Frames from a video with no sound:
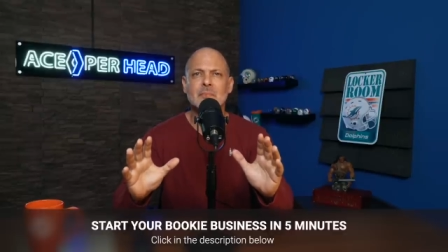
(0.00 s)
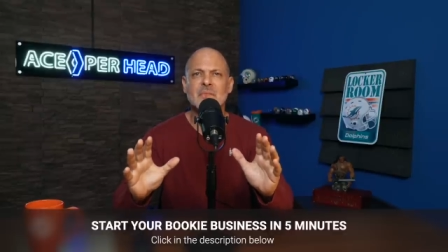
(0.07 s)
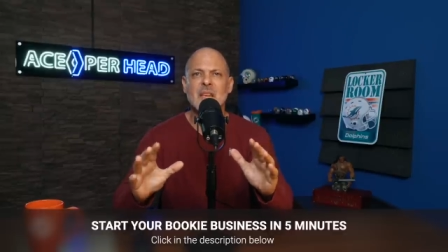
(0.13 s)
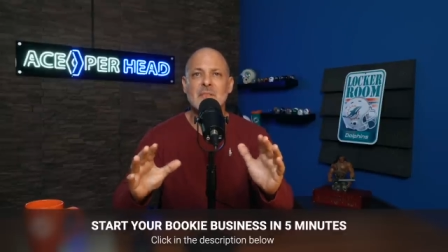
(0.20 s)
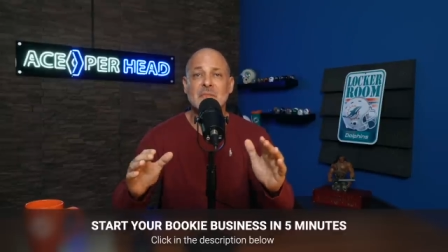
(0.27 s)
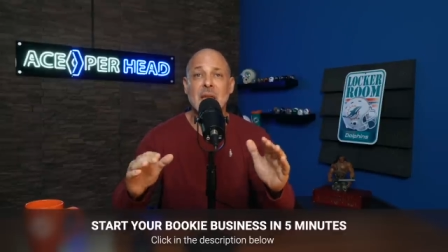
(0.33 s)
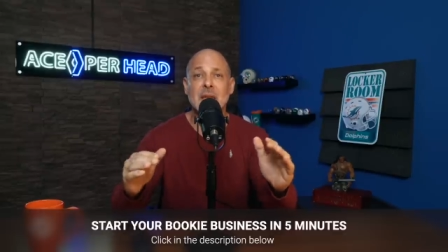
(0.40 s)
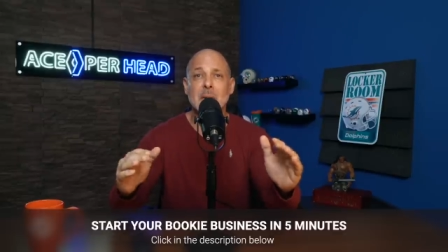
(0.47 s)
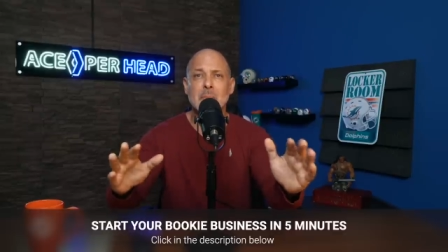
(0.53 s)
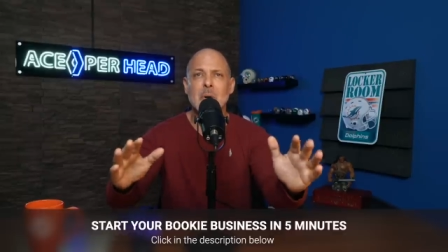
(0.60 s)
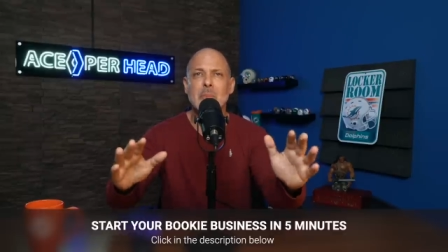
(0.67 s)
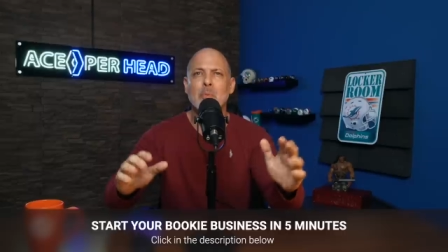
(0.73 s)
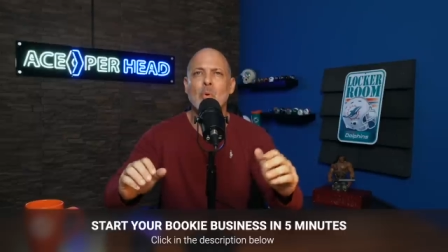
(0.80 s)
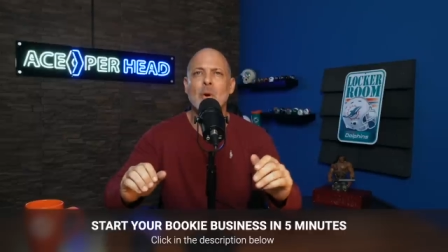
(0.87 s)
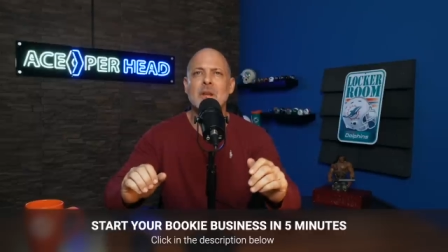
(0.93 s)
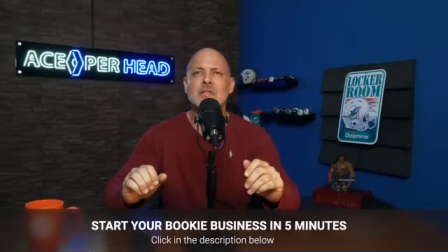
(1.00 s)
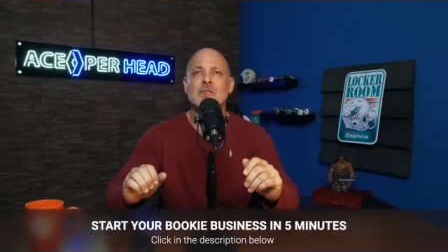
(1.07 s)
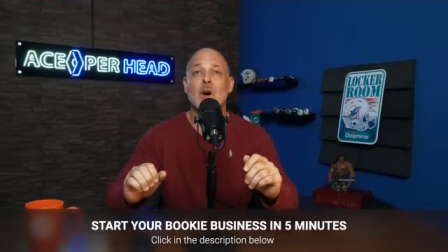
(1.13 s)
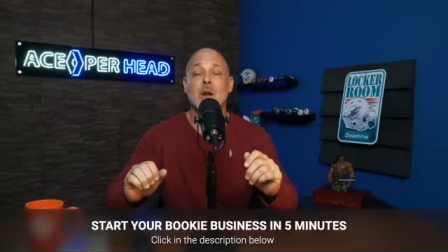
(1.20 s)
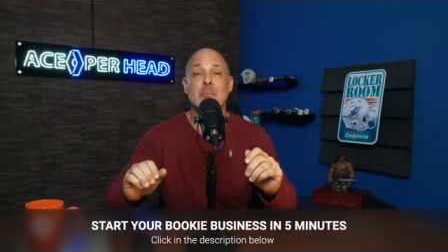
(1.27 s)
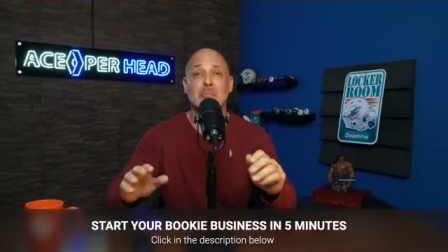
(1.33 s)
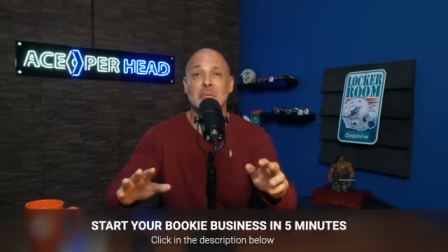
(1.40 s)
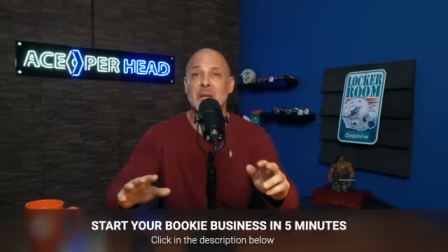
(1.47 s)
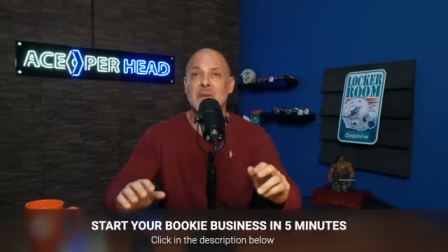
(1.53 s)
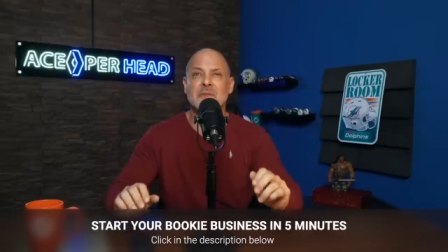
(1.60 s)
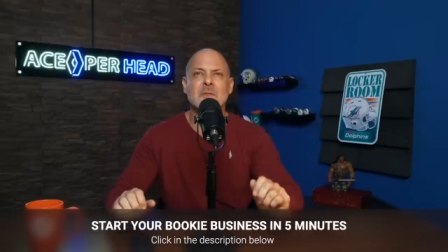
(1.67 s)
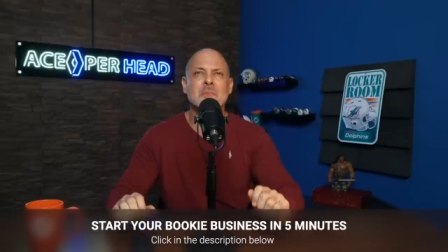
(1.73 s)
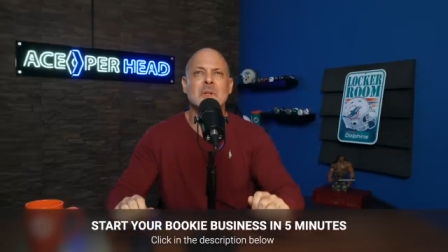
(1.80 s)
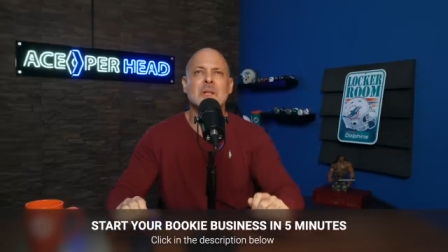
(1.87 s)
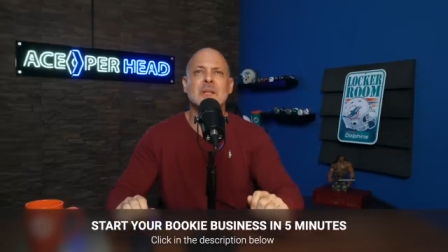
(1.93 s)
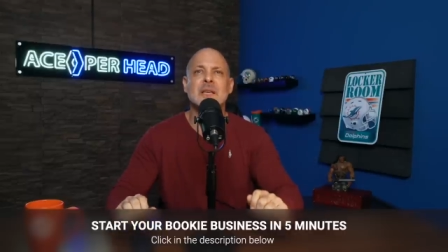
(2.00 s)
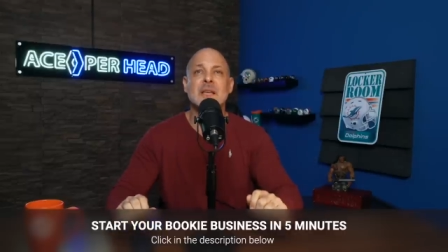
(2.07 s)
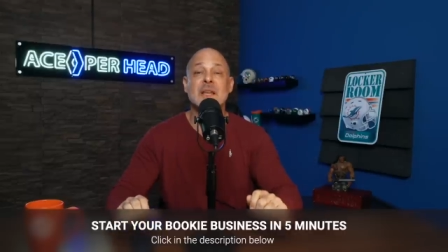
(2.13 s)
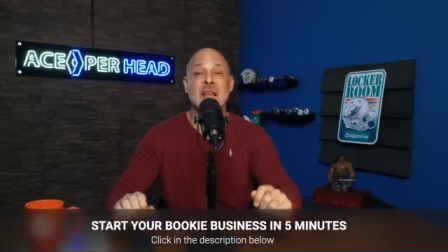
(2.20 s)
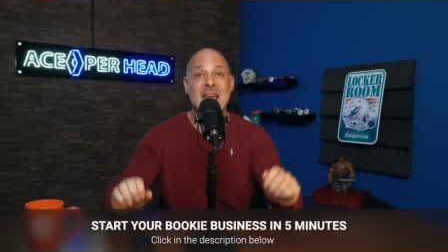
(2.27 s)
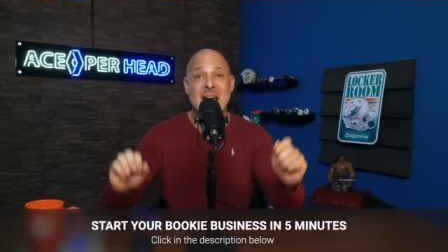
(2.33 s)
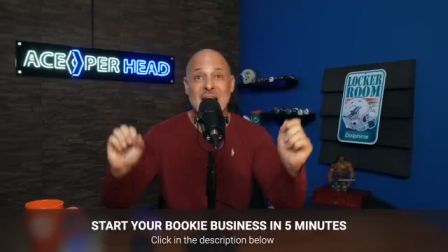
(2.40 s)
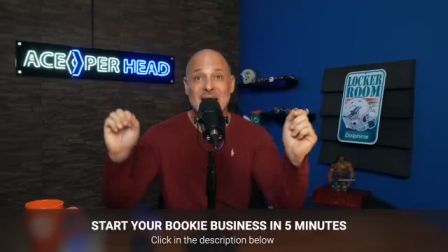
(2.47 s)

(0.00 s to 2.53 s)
if they can put points on, play from the lead,